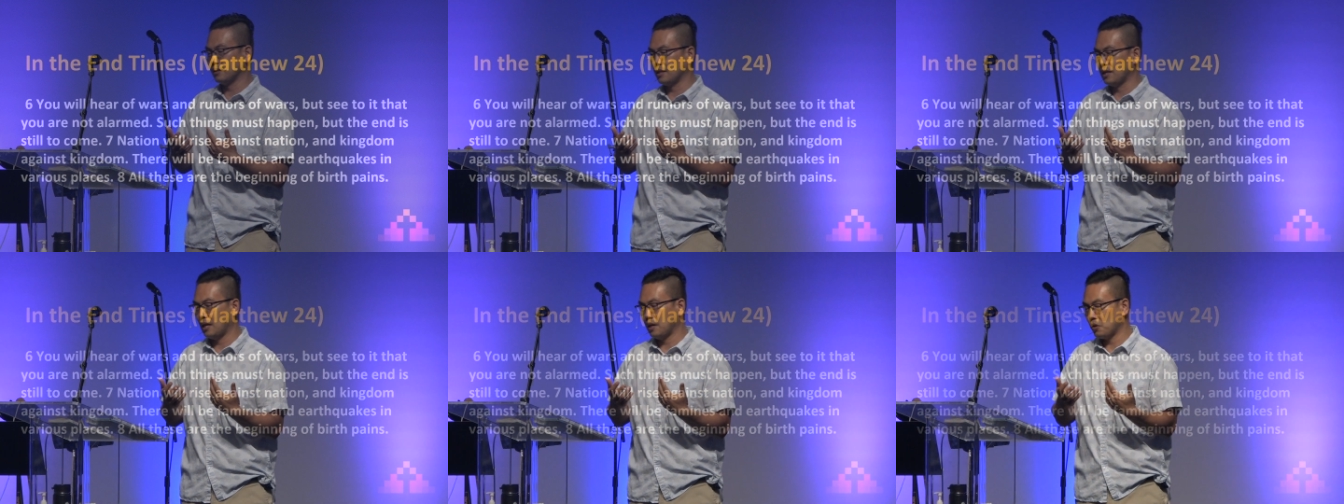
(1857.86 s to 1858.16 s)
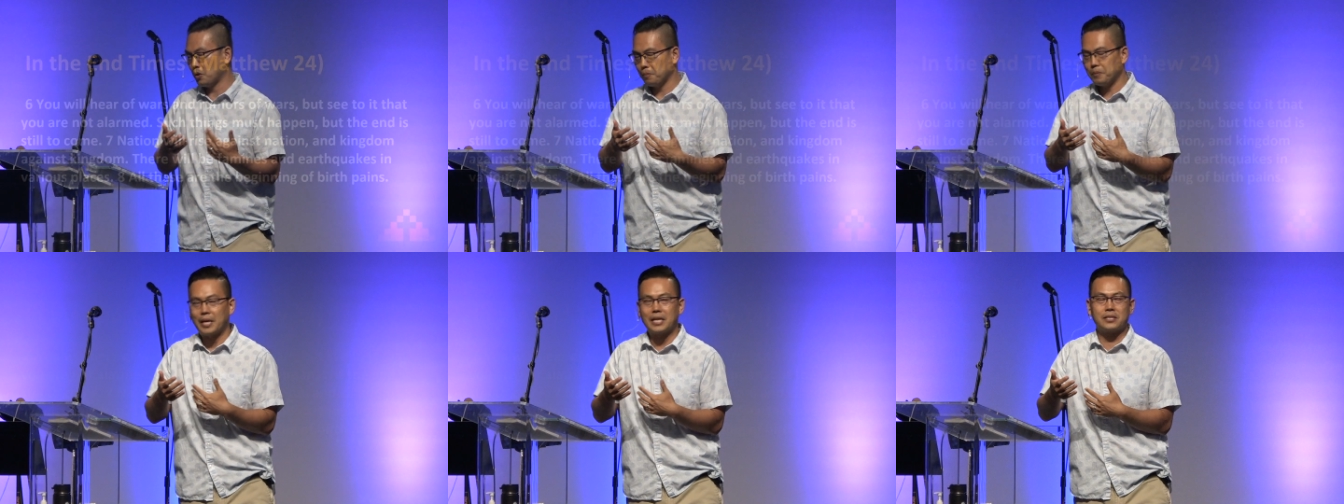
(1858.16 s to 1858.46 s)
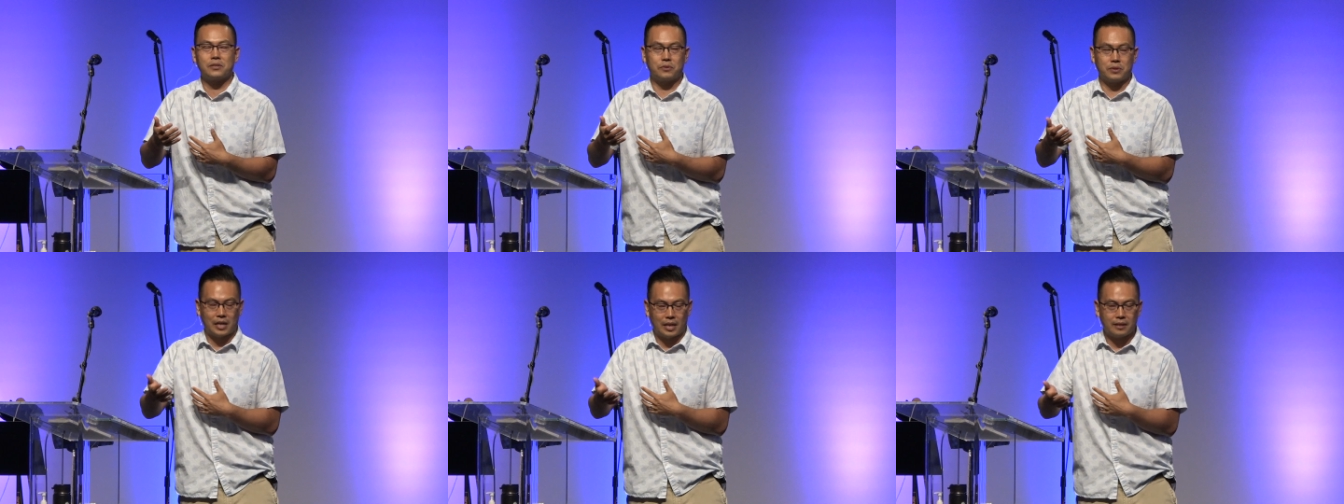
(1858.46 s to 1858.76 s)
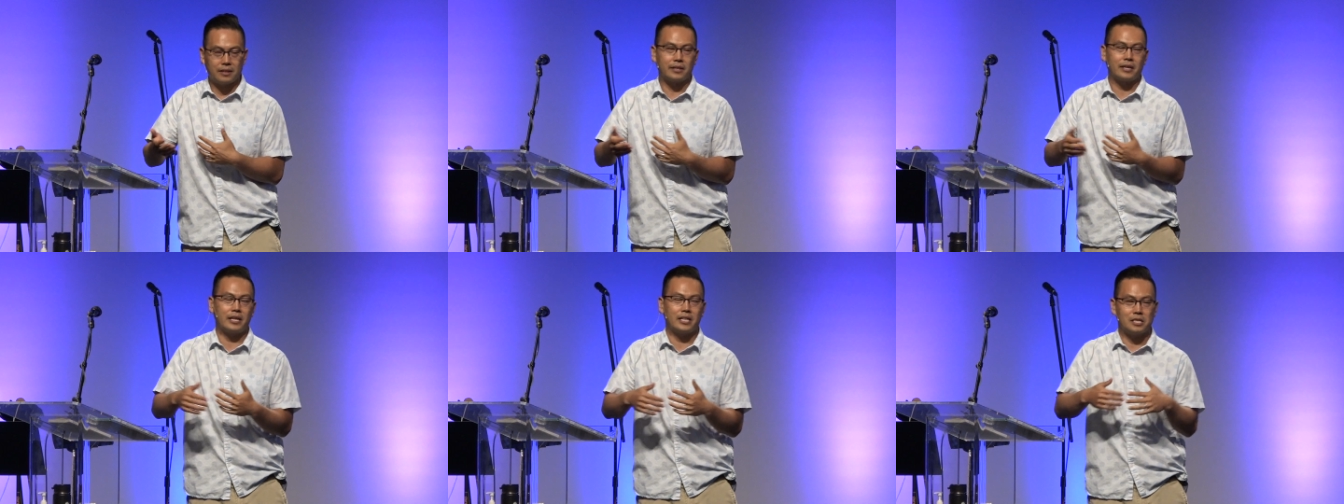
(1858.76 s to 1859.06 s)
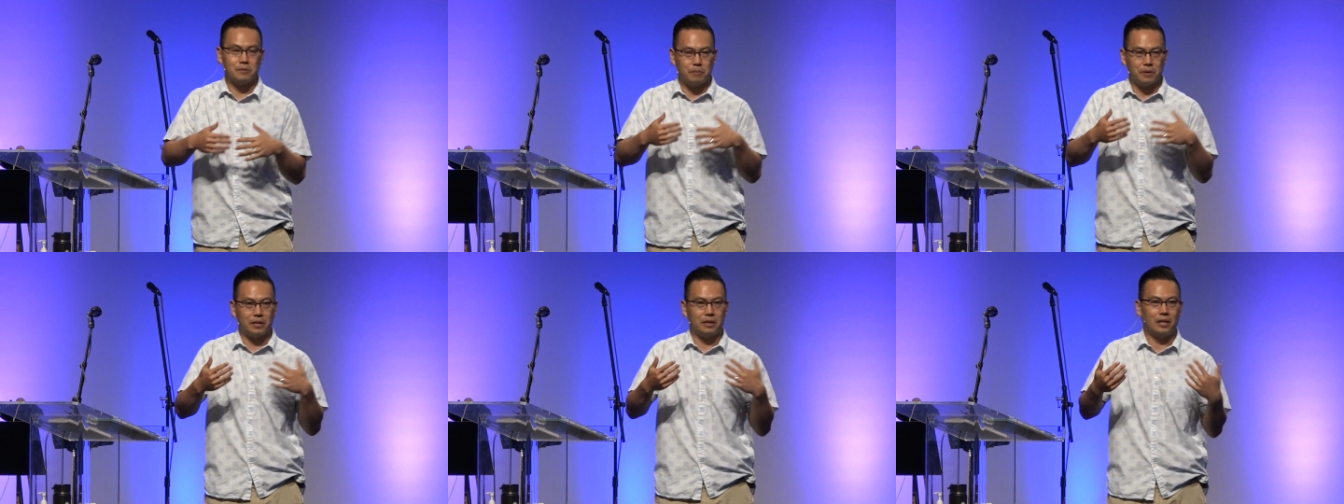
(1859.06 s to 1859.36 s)
I hope that's not the
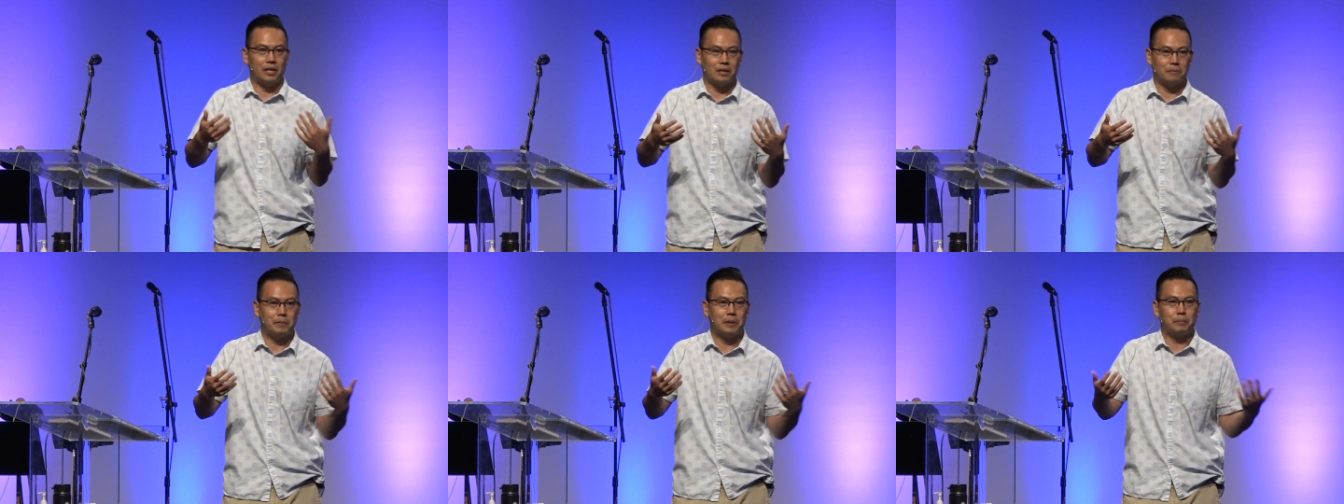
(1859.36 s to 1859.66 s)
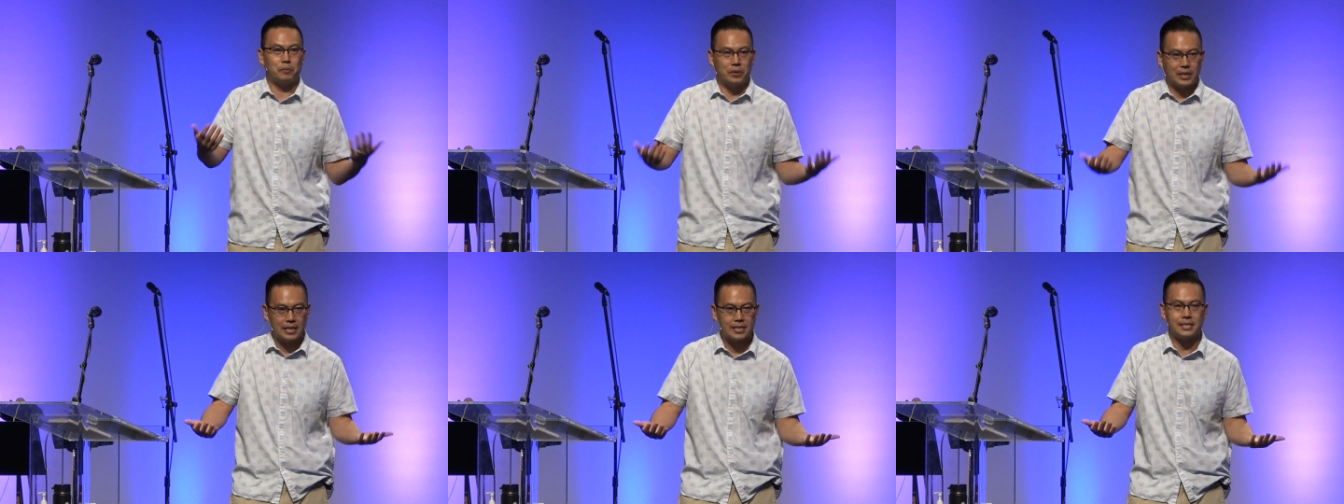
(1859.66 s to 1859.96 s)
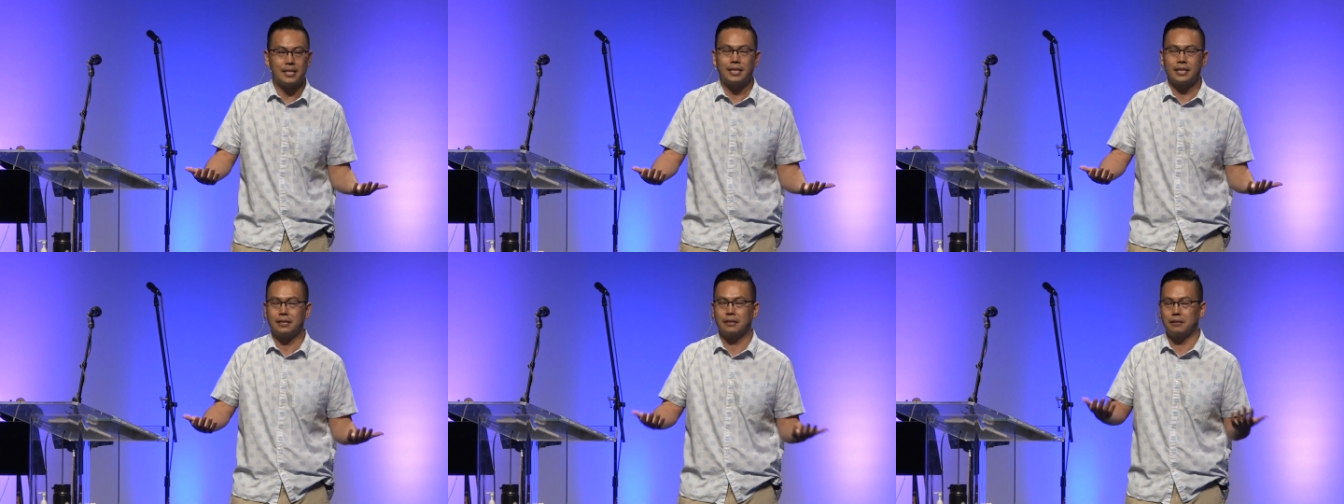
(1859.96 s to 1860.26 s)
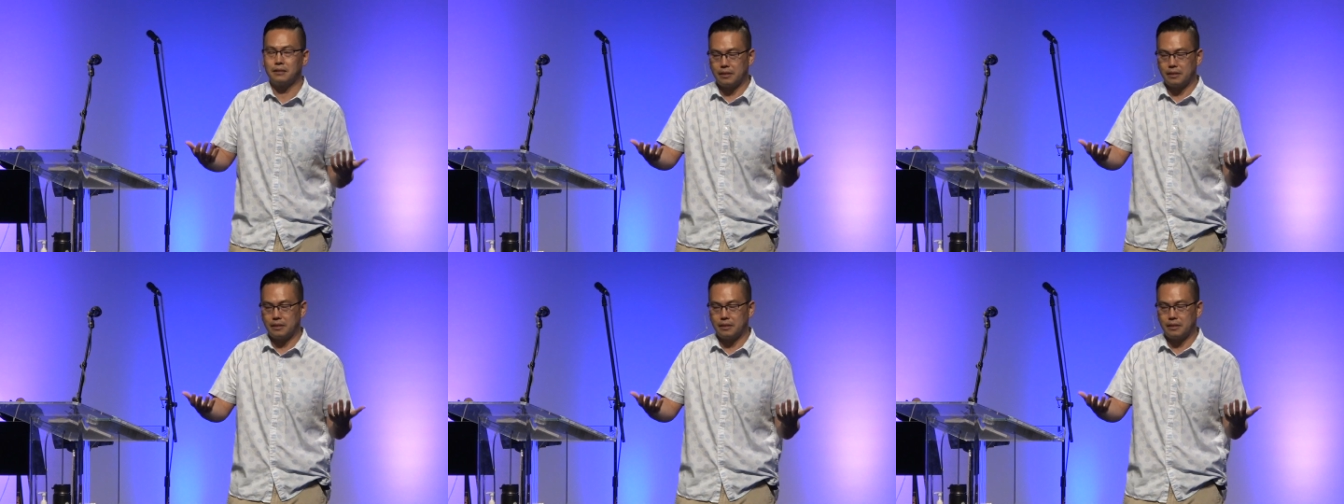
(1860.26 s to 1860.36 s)
case, but a lot of people, that's like,